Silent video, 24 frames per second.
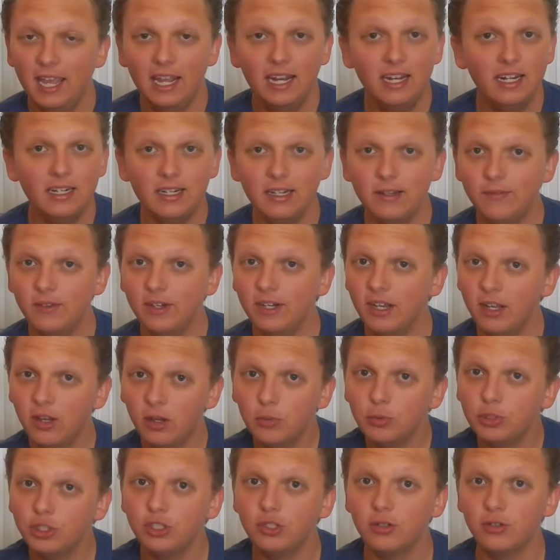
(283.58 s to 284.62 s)
and it even
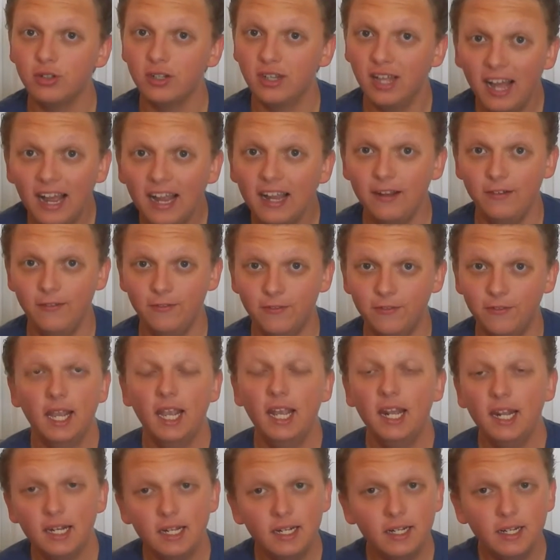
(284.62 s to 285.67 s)
helps your life
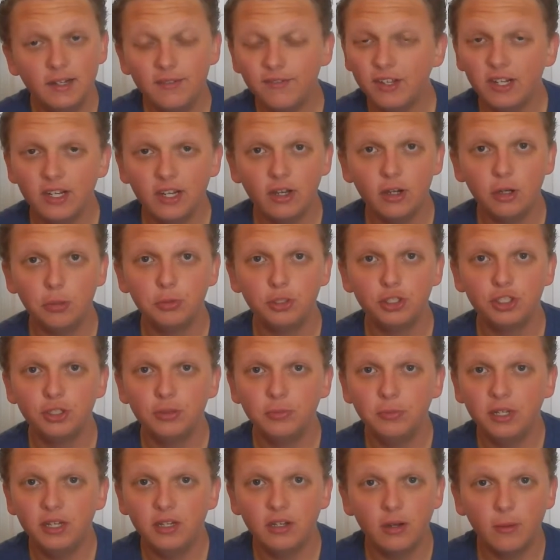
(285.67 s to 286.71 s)
and it even helps
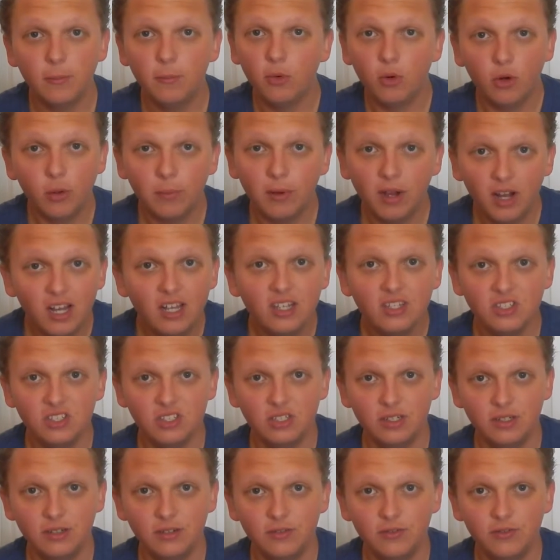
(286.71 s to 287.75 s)
you become more
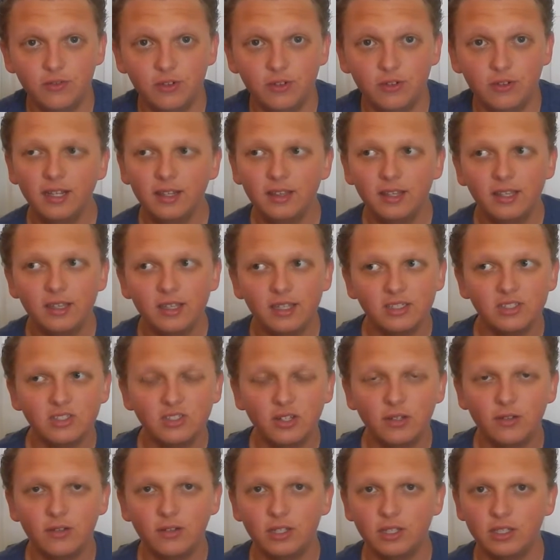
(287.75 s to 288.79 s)
positive. I think that's
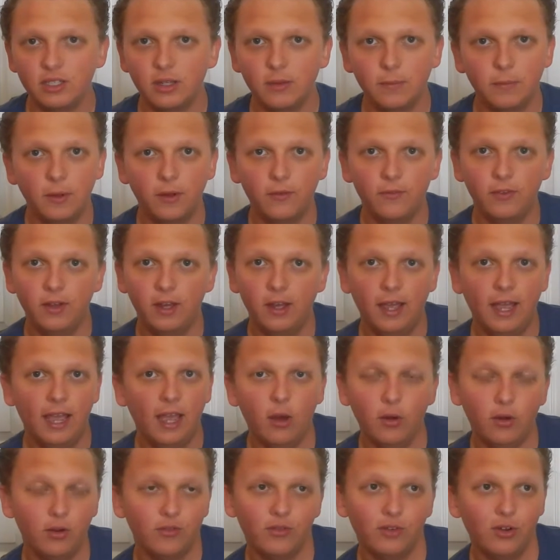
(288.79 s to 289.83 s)
the only tip of
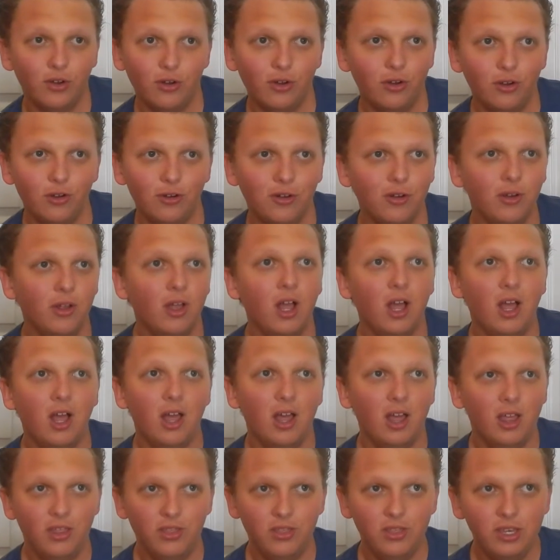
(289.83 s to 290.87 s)
out of all
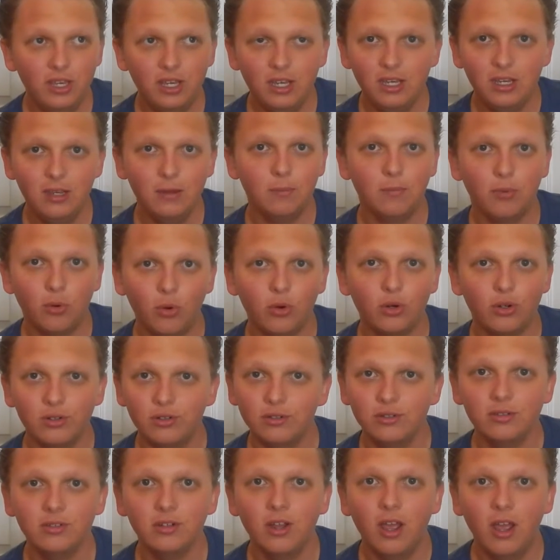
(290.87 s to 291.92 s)
the
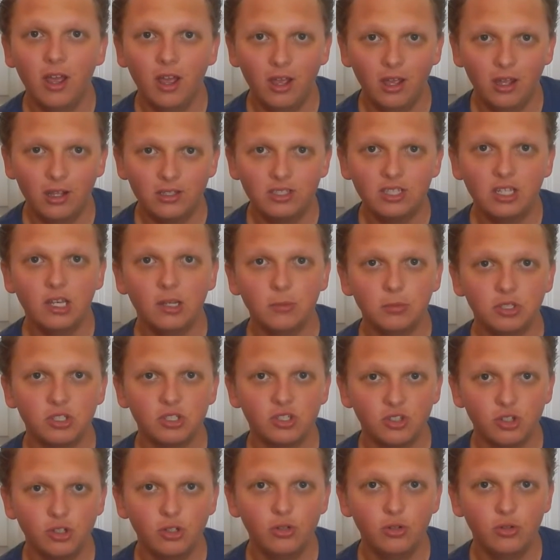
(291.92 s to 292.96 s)
important
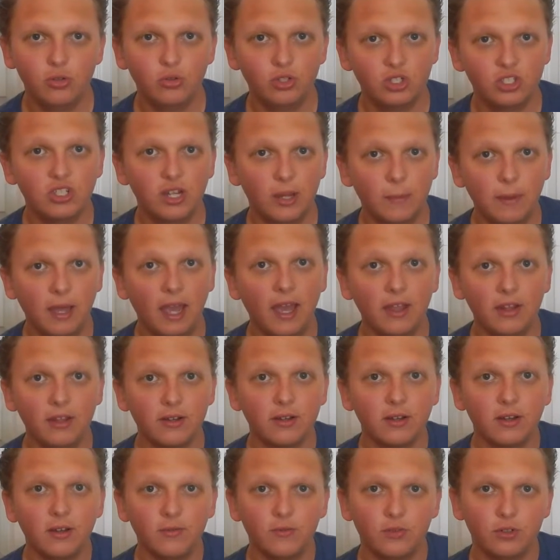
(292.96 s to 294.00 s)
tips to step out
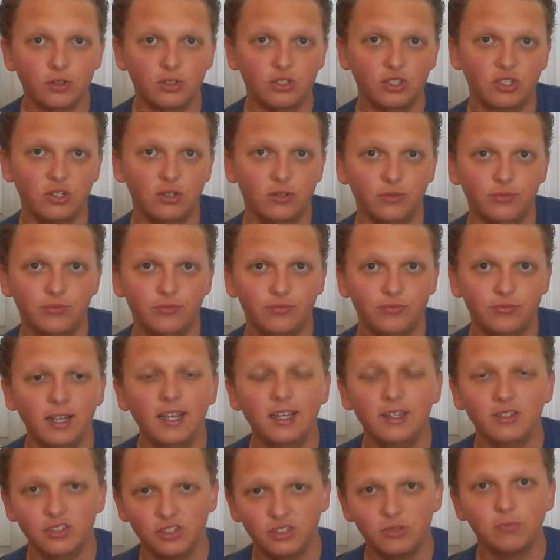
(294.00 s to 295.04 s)
of the comfort zone
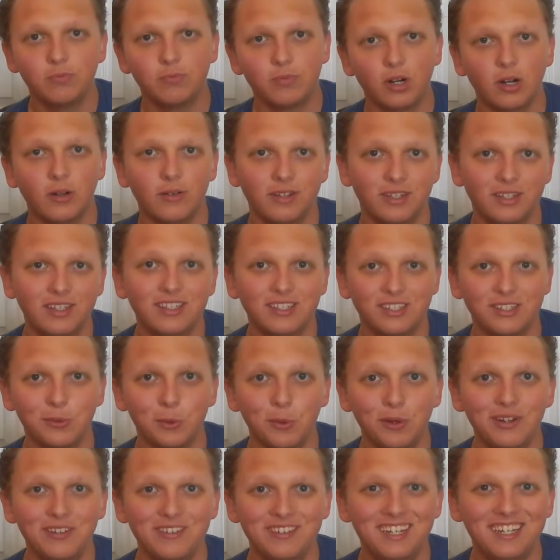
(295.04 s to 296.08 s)
is probably this
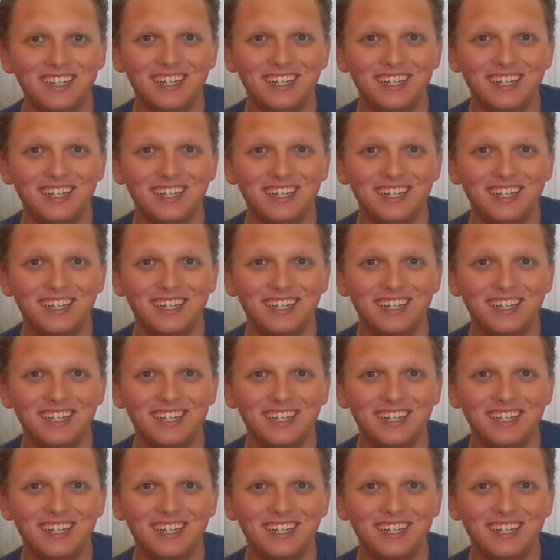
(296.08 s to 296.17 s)
one.